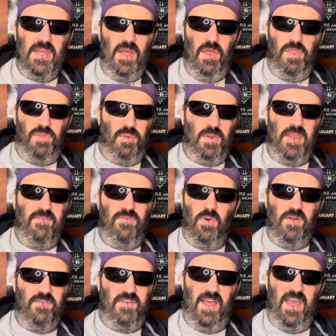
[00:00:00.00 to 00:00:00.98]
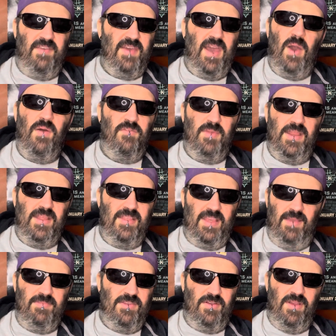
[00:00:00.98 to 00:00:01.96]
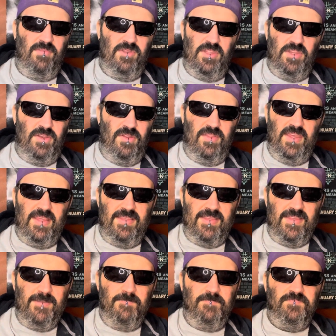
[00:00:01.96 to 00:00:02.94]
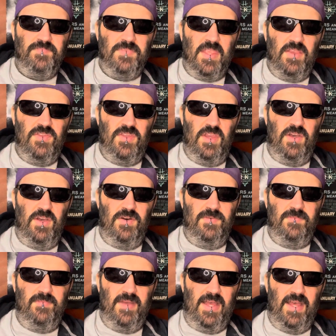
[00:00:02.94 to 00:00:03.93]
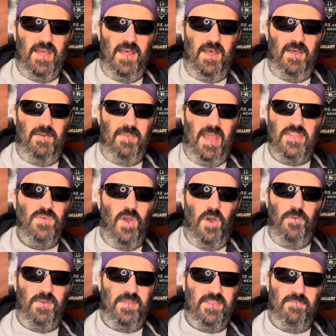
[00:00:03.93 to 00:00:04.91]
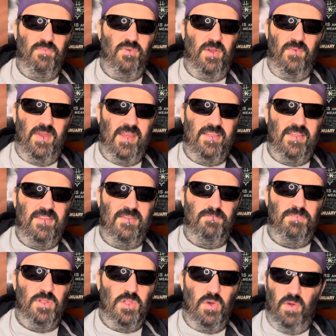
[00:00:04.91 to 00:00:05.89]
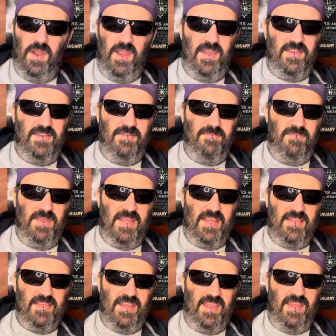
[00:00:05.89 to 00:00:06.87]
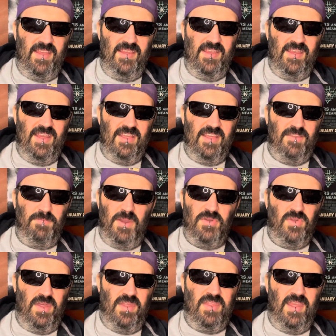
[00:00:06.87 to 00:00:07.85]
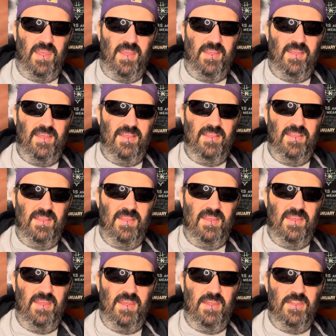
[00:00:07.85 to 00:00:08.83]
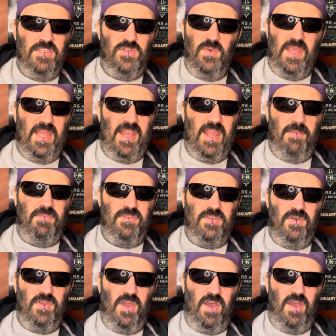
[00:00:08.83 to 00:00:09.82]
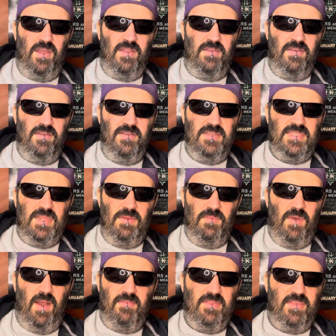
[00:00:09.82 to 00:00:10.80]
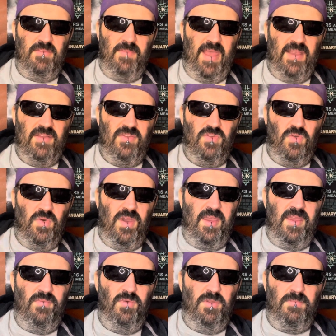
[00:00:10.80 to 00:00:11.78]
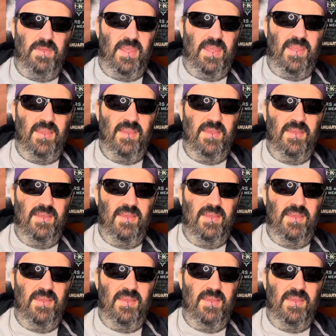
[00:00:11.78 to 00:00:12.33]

3, 4, 5, however many times they're able to do this. So I do hope at some point we explore it, because I especially think doing an episode on Tim Robbins' backstory would be